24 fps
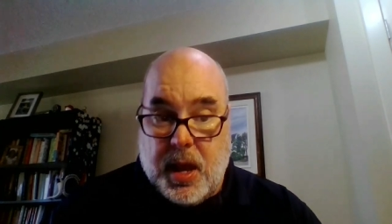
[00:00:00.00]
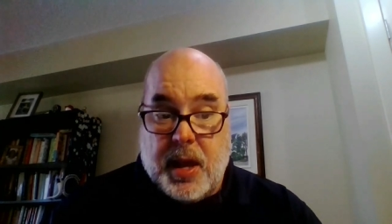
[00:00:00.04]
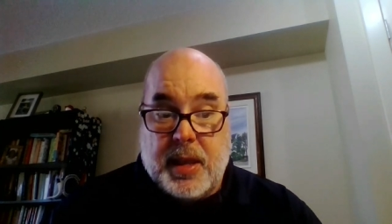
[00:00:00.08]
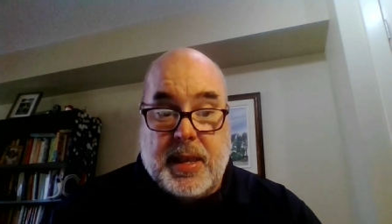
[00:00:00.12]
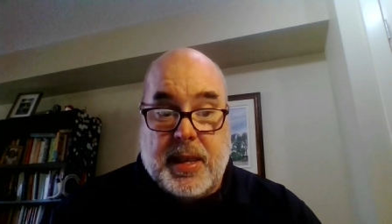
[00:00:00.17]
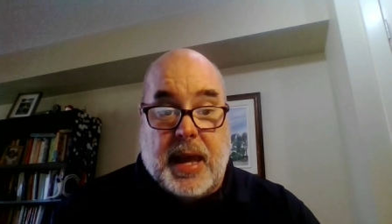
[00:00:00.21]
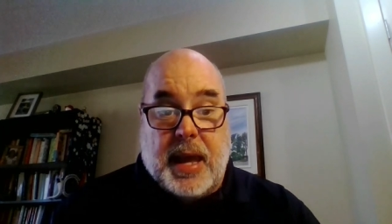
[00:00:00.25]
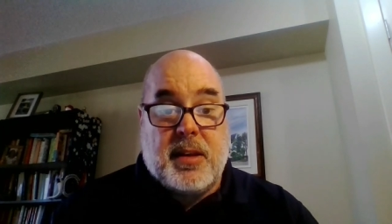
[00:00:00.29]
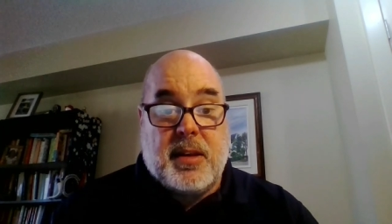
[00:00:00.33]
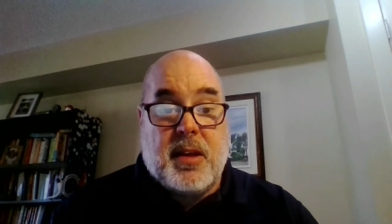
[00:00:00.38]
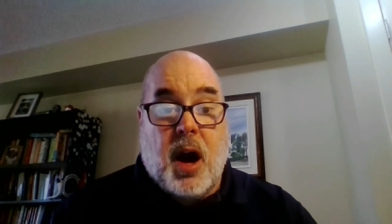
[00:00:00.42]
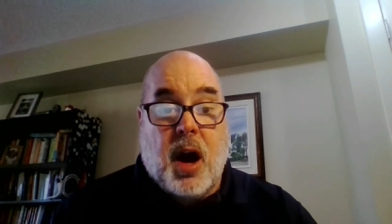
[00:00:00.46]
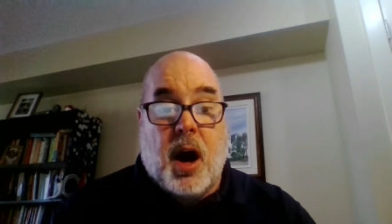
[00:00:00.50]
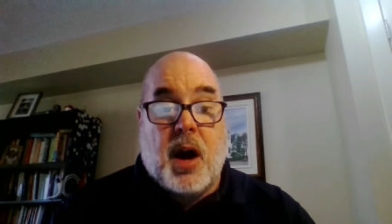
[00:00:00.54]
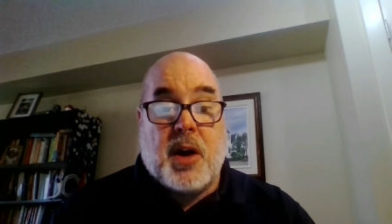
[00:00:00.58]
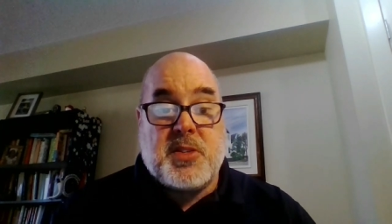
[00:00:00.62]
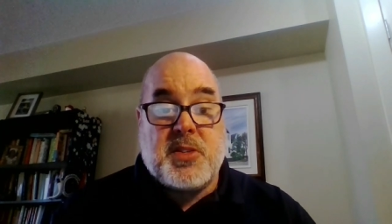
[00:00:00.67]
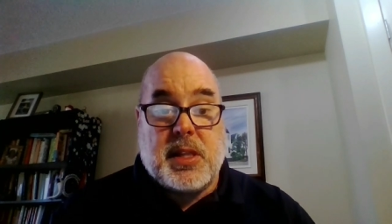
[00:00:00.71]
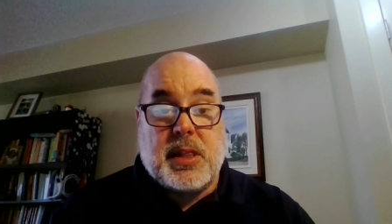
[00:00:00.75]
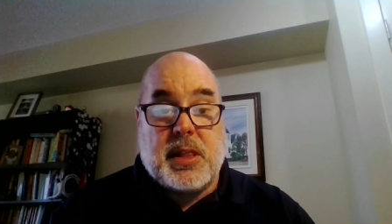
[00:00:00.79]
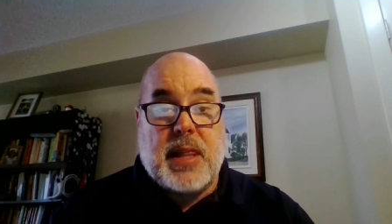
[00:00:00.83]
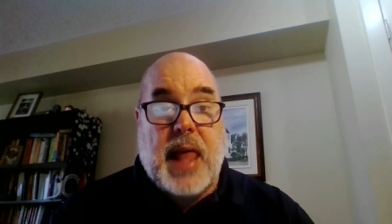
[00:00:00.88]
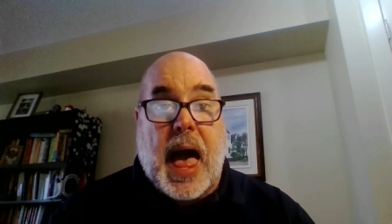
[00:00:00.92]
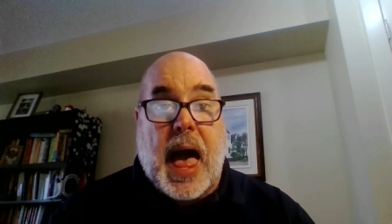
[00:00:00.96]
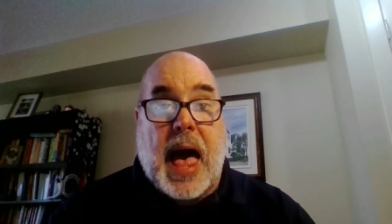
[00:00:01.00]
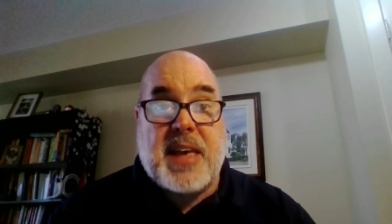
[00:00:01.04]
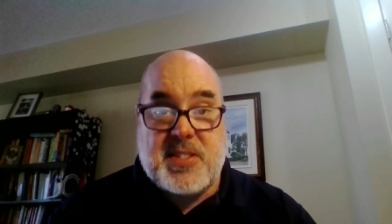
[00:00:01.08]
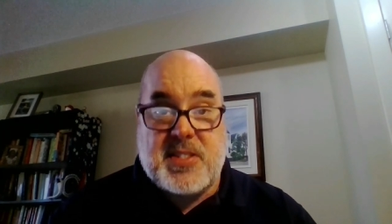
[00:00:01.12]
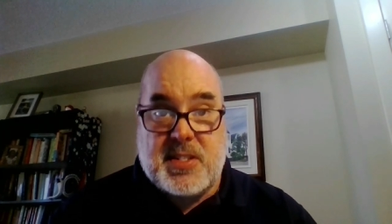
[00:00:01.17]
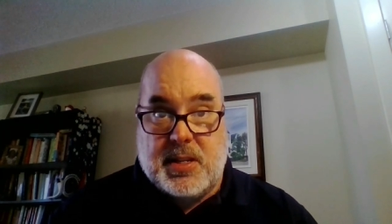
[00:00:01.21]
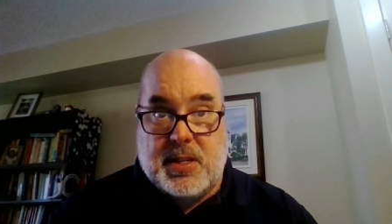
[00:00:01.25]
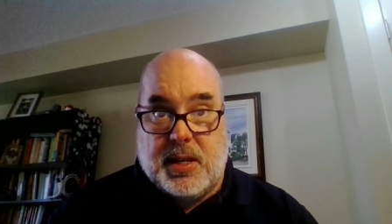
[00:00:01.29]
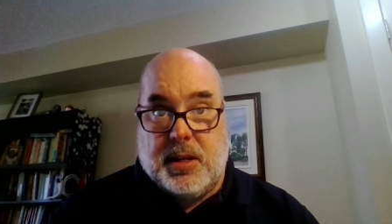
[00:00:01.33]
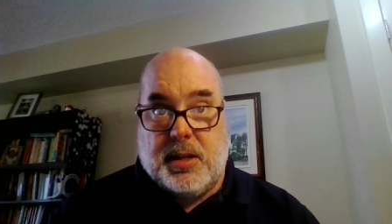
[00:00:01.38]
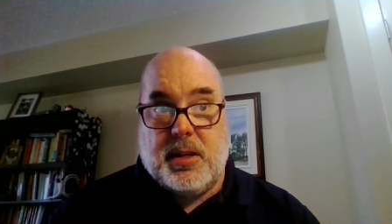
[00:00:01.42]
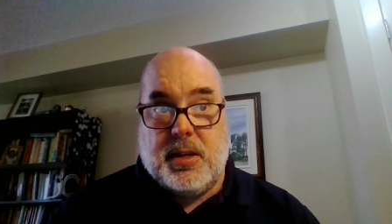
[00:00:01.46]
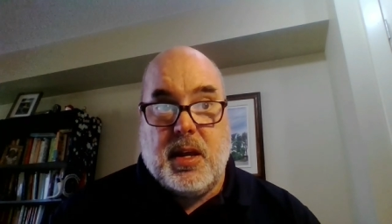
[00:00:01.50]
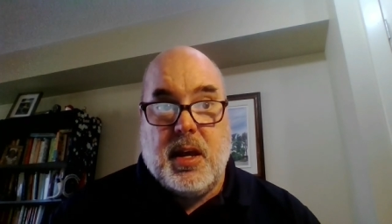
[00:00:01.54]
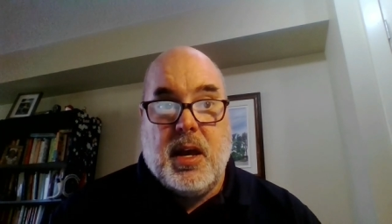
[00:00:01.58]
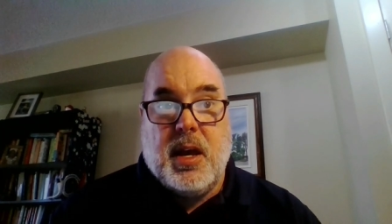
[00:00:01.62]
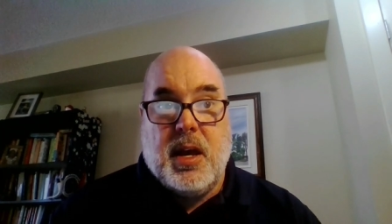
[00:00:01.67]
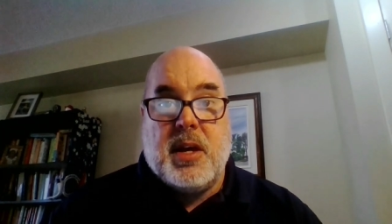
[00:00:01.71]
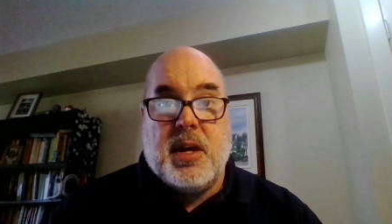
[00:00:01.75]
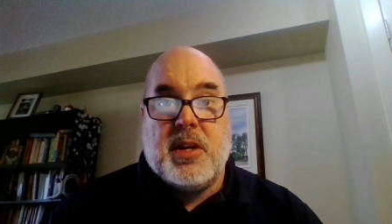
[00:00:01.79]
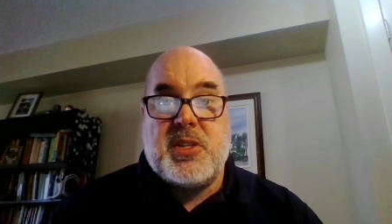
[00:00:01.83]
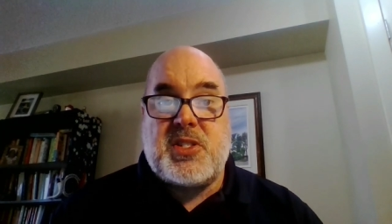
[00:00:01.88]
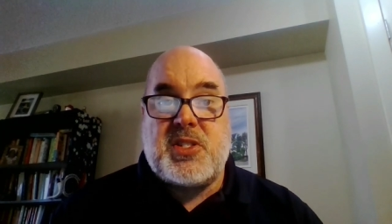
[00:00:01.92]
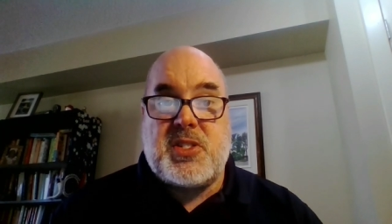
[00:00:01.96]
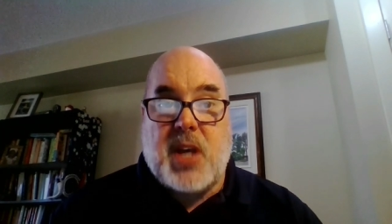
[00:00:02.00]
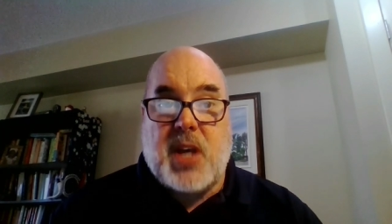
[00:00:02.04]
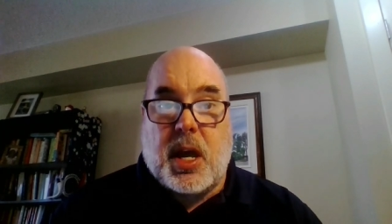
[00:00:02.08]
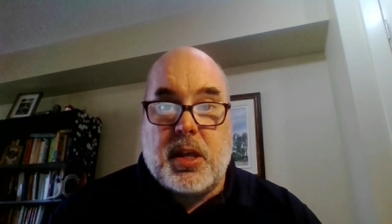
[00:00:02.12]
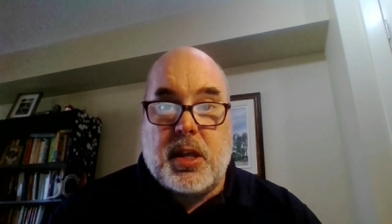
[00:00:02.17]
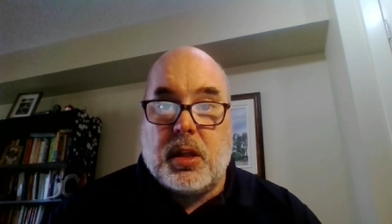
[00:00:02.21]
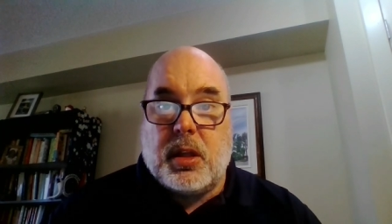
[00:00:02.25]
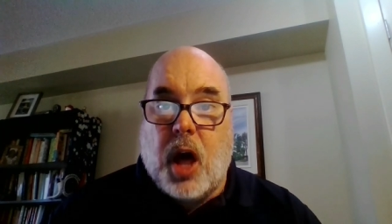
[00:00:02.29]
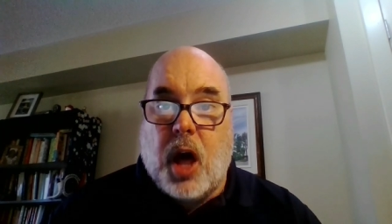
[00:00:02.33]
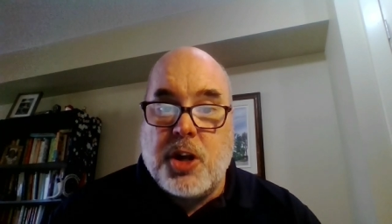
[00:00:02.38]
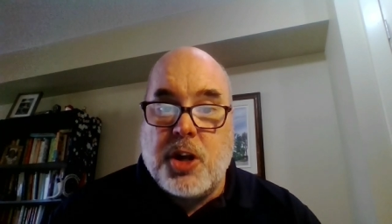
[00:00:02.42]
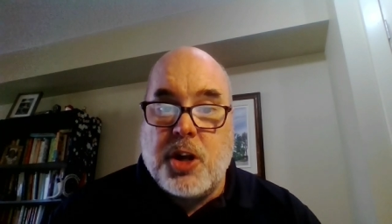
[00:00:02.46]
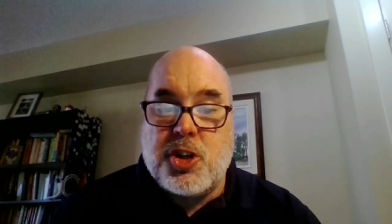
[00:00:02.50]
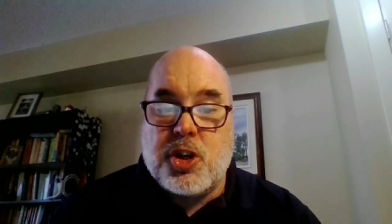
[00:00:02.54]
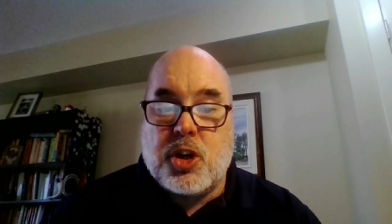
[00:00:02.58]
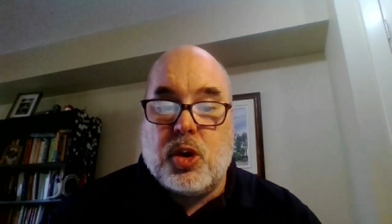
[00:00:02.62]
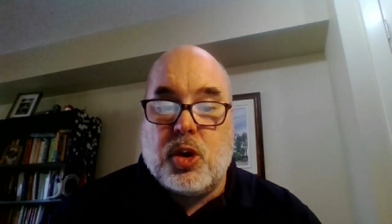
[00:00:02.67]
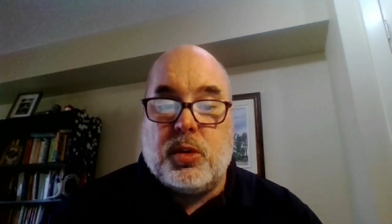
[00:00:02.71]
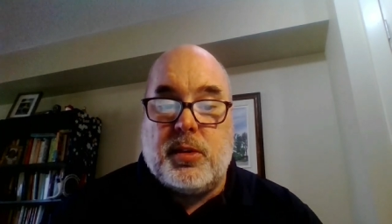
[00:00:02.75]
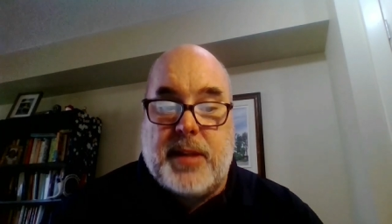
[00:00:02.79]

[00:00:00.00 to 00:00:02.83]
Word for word: can cause lasting psychological